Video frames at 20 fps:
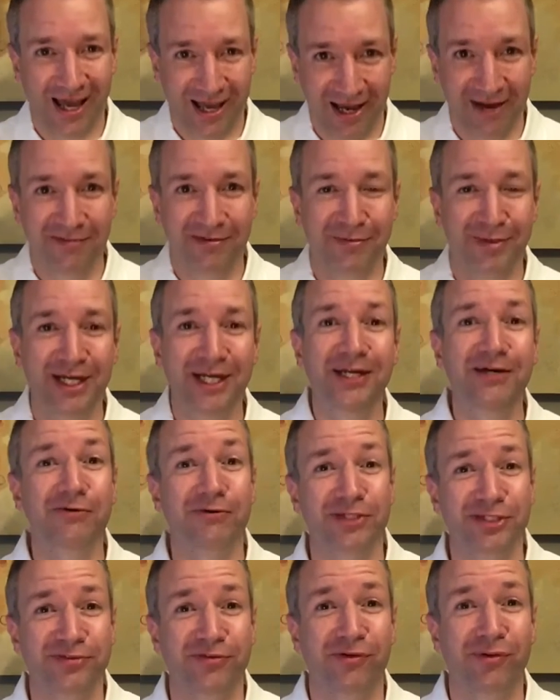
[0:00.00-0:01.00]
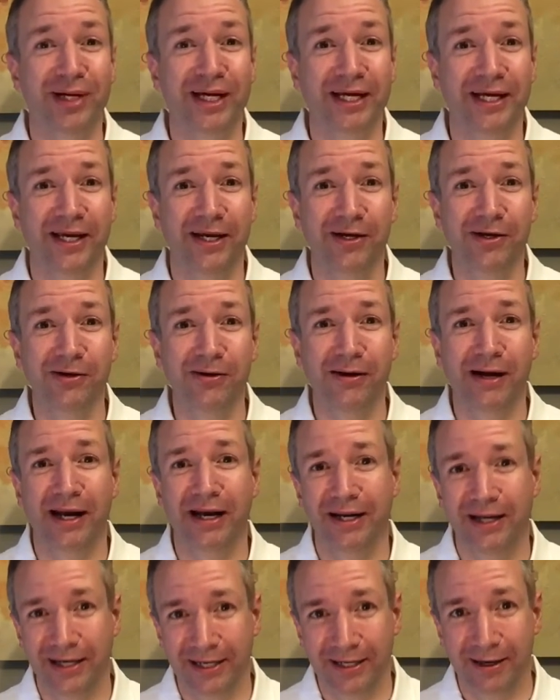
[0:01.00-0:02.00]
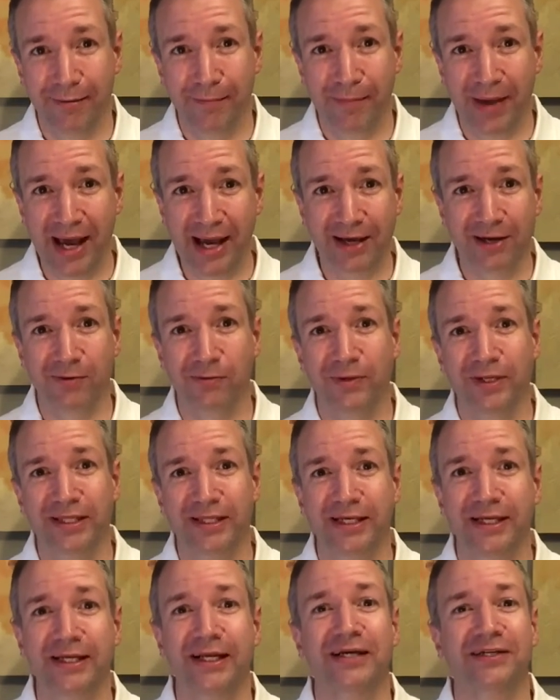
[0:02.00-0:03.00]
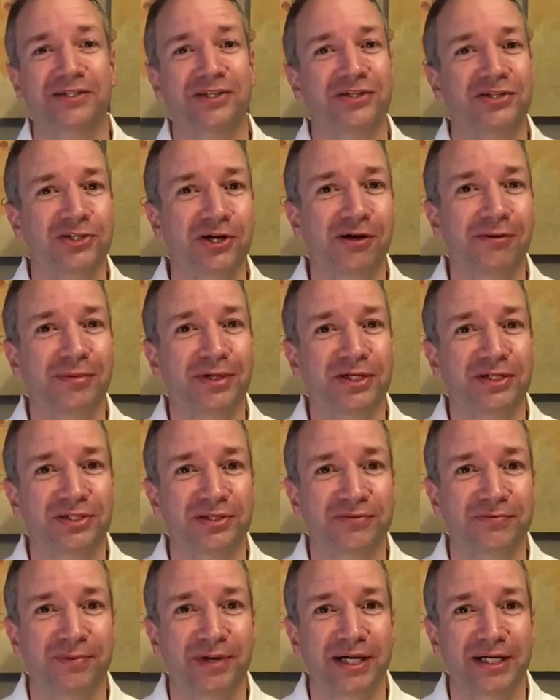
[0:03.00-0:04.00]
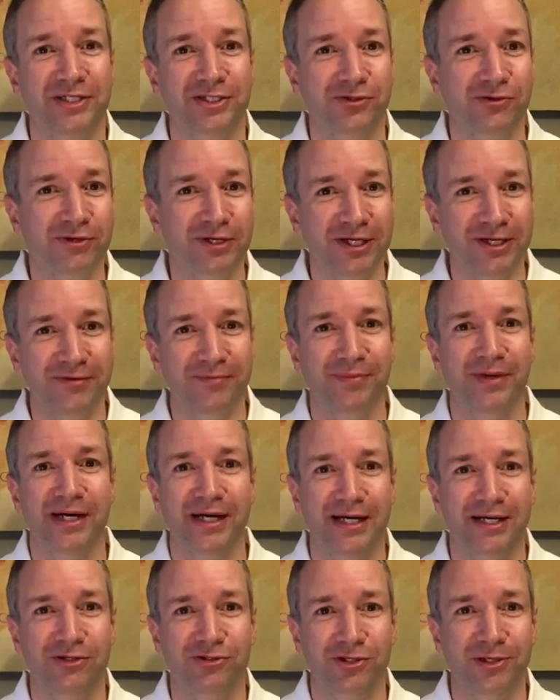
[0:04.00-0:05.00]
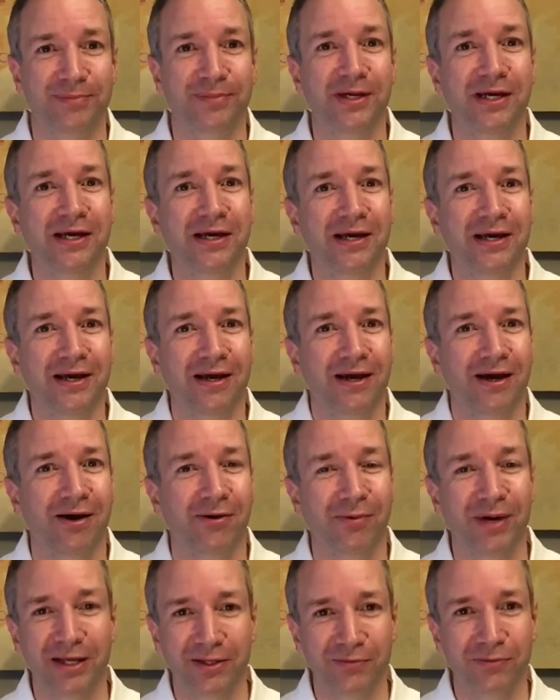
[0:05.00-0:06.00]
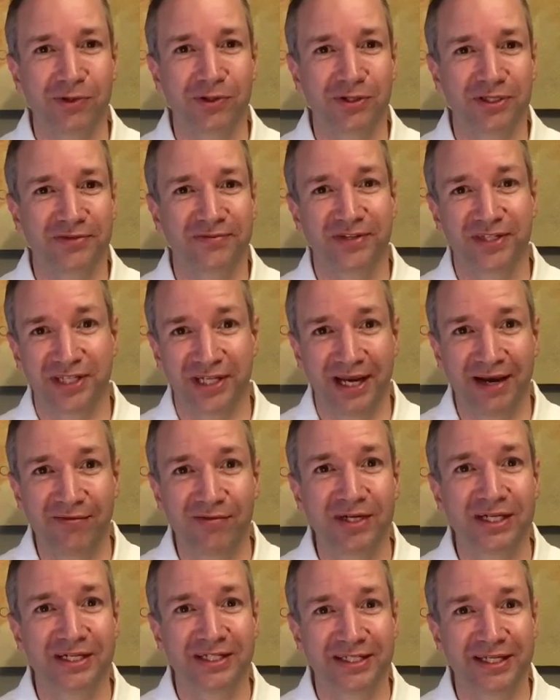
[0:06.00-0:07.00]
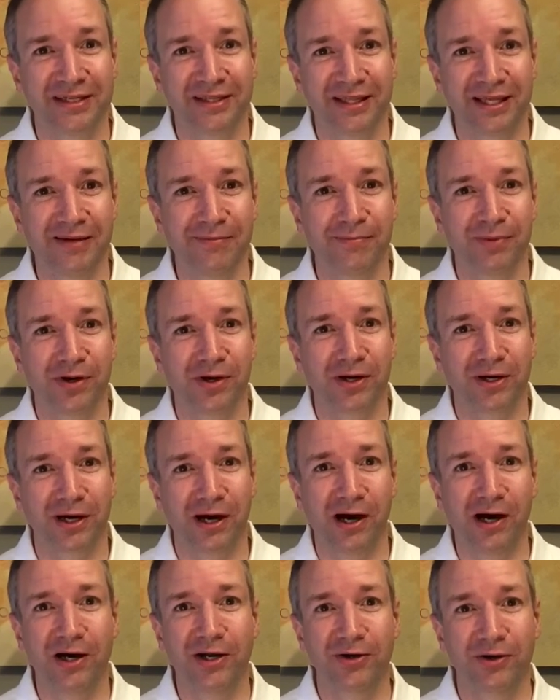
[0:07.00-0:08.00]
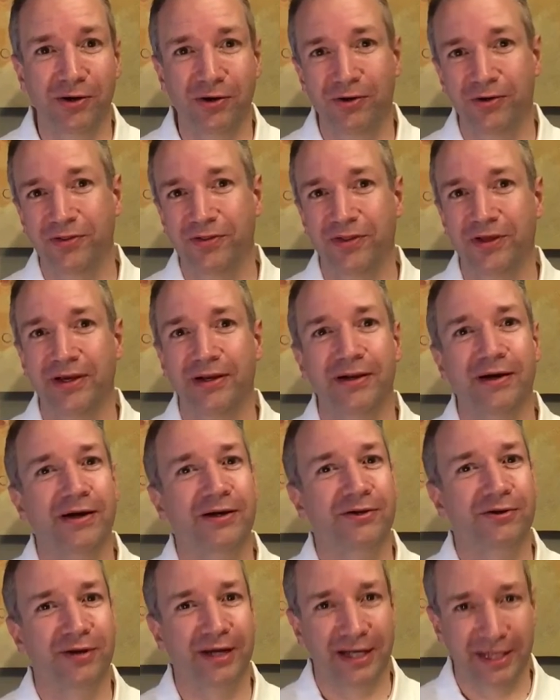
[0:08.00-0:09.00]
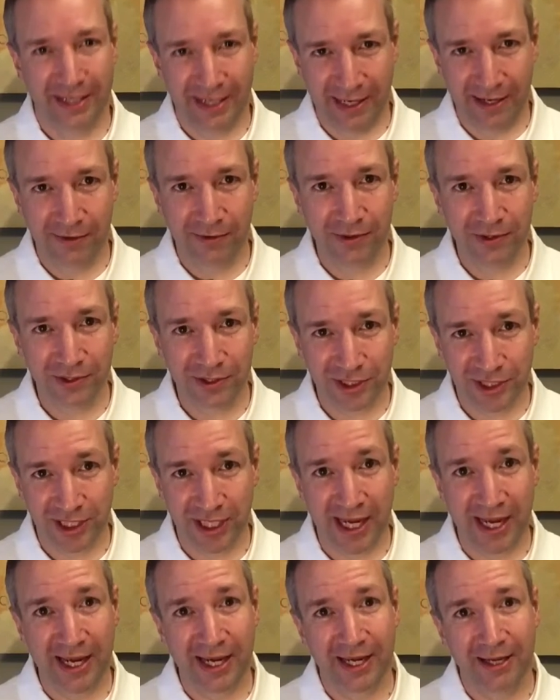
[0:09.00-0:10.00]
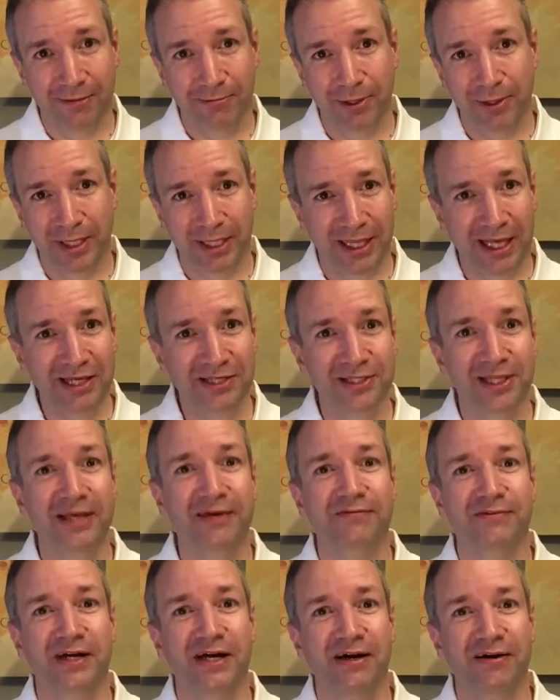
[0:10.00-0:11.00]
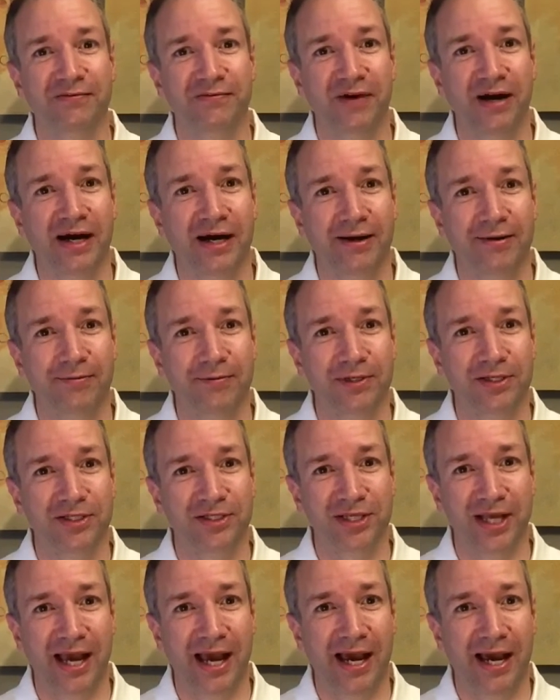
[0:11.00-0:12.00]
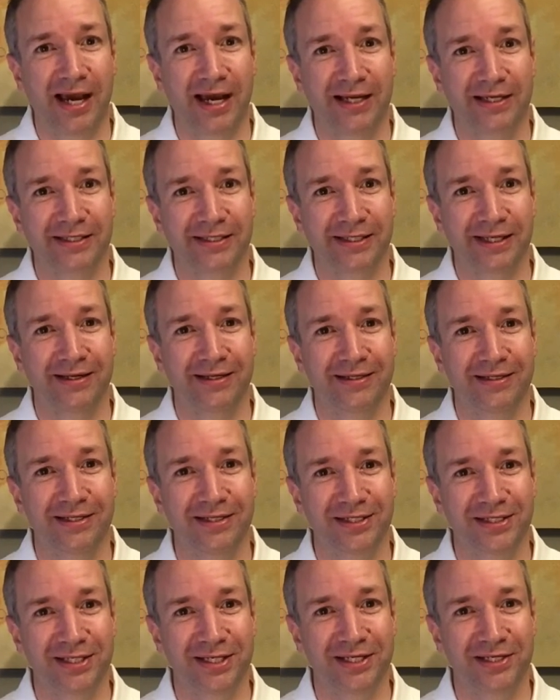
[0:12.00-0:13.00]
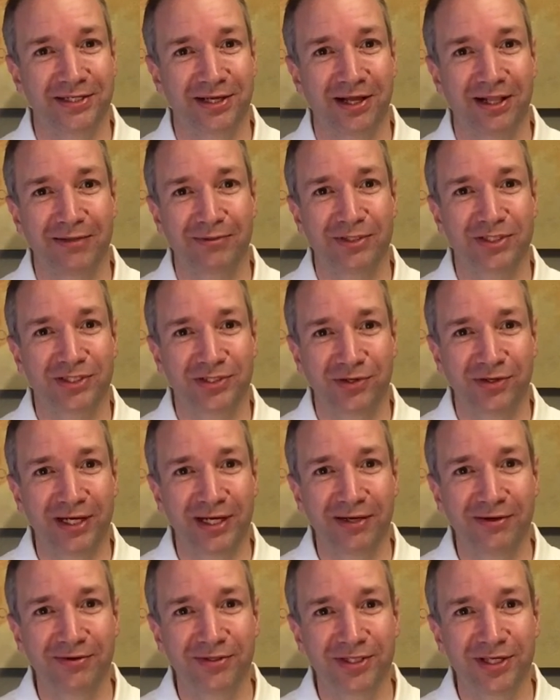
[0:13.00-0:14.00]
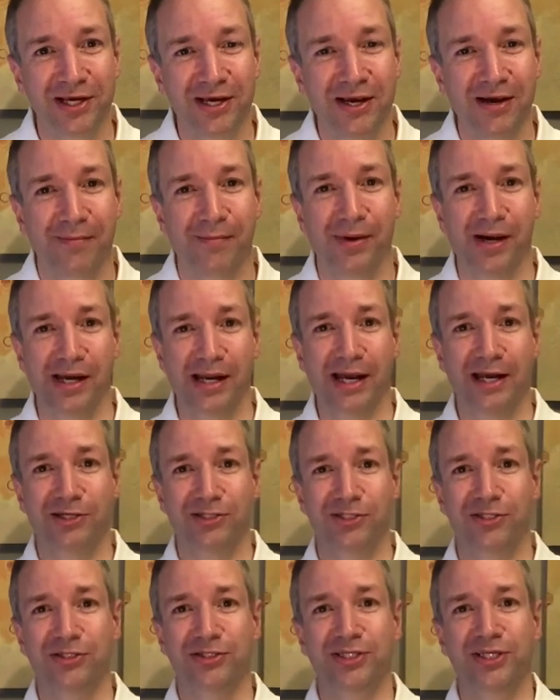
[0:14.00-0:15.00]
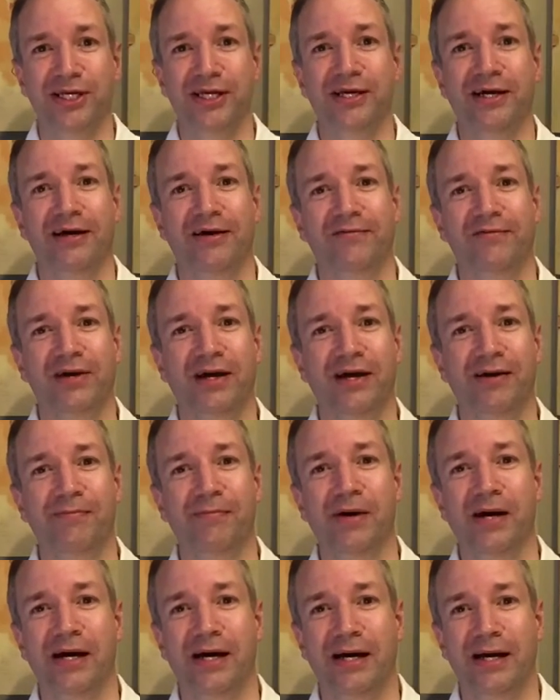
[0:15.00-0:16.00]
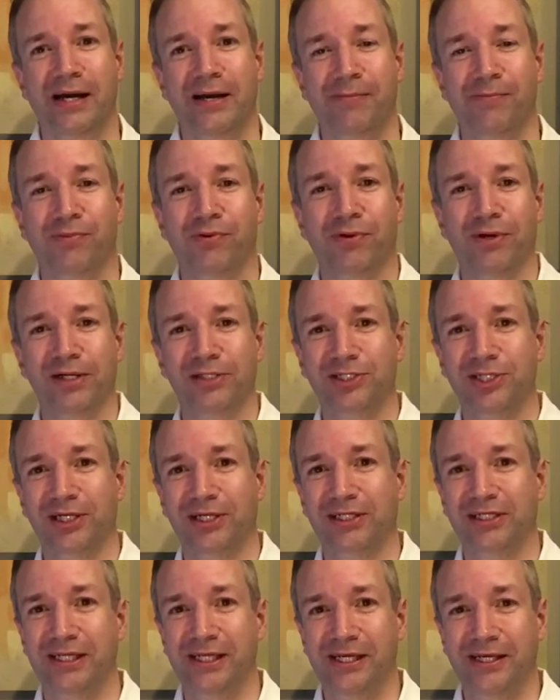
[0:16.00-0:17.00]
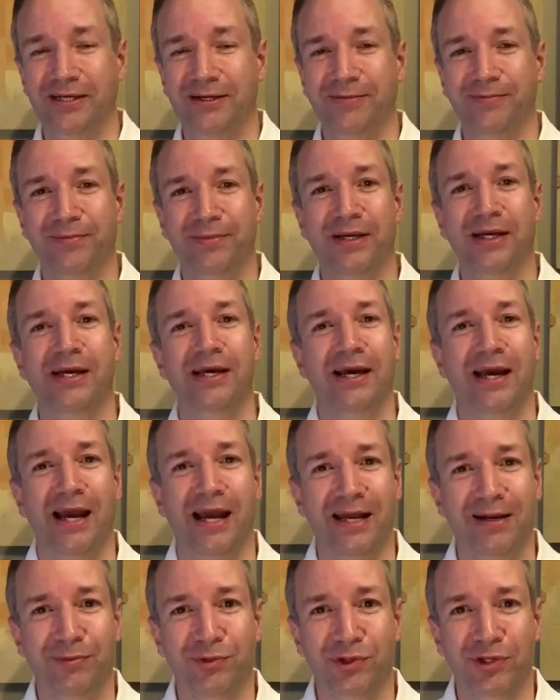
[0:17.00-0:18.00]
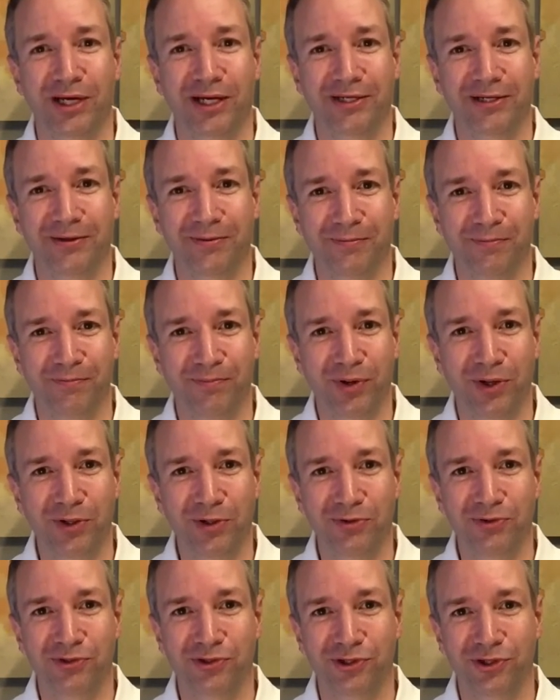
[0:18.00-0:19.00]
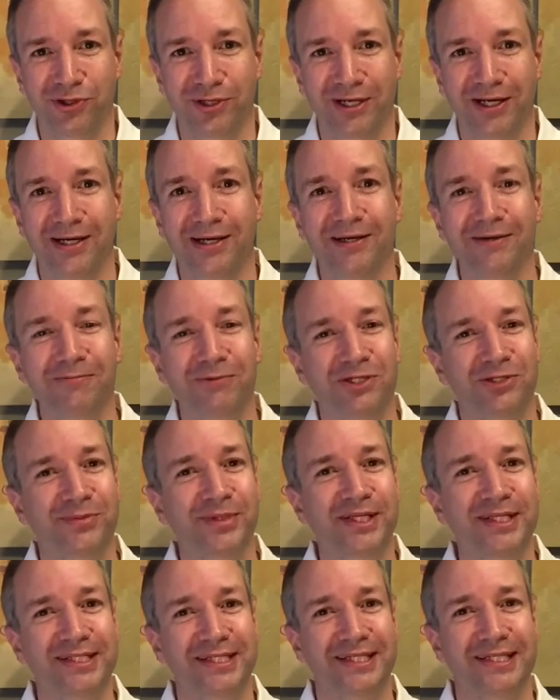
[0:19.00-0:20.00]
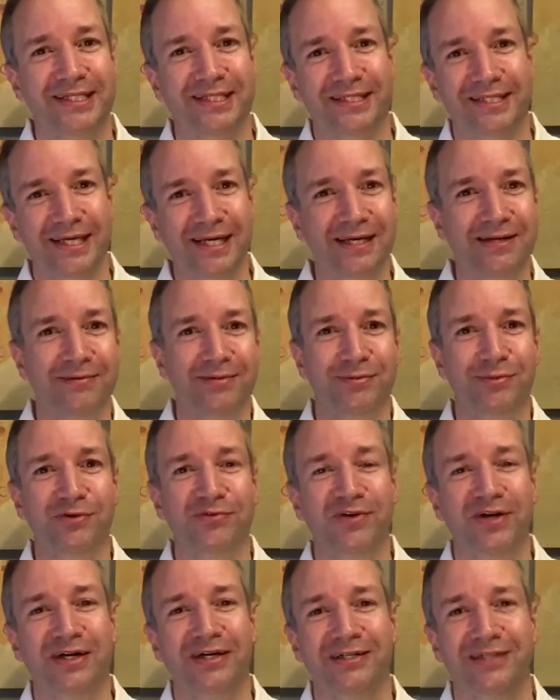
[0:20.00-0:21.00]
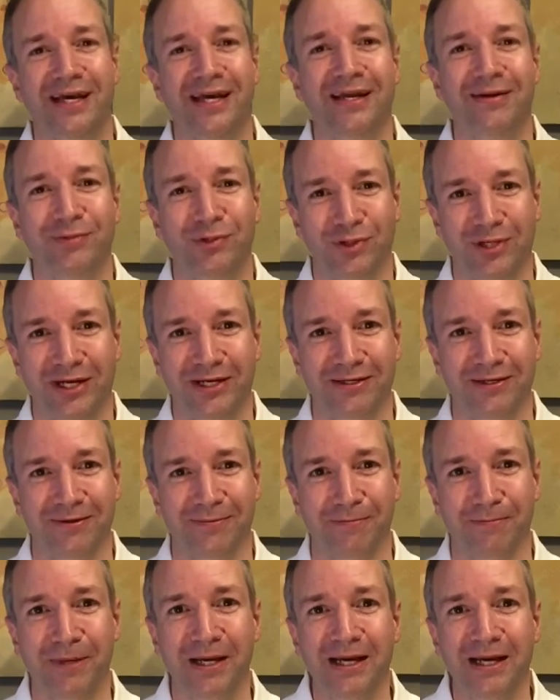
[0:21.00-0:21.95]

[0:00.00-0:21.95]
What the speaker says: Hey everybody, Christopher Wing here, and I am back with the next installment of my story of my trip around the world to visit every Disney theme park on Earth in under 80 hours. And when I last left off, I was at Disney's Hollywood Studios, but as you can see, I've got my Project Team Animal Kingdom polo shirt on, which means it is time to move on to Animal Kingdom.